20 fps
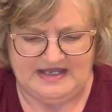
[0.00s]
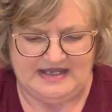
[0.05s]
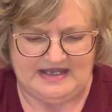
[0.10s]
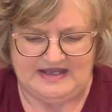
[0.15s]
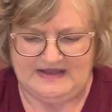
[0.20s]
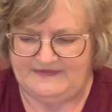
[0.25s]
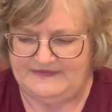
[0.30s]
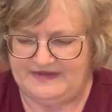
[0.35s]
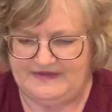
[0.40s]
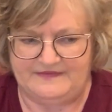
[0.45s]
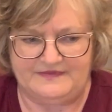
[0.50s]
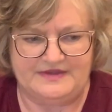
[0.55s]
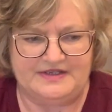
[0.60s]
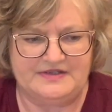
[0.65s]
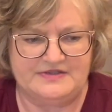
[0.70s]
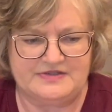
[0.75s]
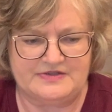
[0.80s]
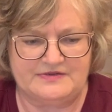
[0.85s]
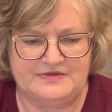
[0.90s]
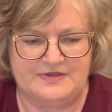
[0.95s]
And then
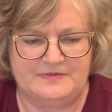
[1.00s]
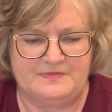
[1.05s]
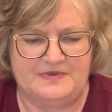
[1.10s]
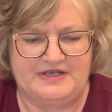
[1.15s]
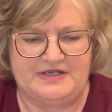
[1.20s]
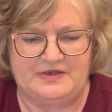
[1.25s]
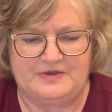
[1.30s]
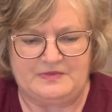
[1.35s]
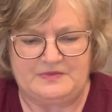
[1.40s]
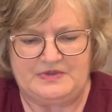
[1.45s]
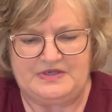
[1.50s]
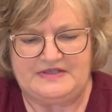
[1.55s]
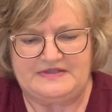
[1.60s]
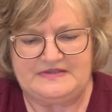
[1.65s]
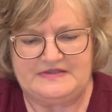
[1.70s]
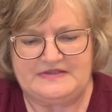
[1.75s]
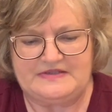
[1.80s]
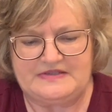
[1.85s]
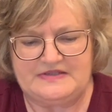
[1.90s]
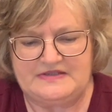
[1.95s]
these are the bigger
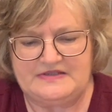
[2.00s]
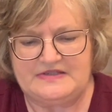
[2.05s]
ones.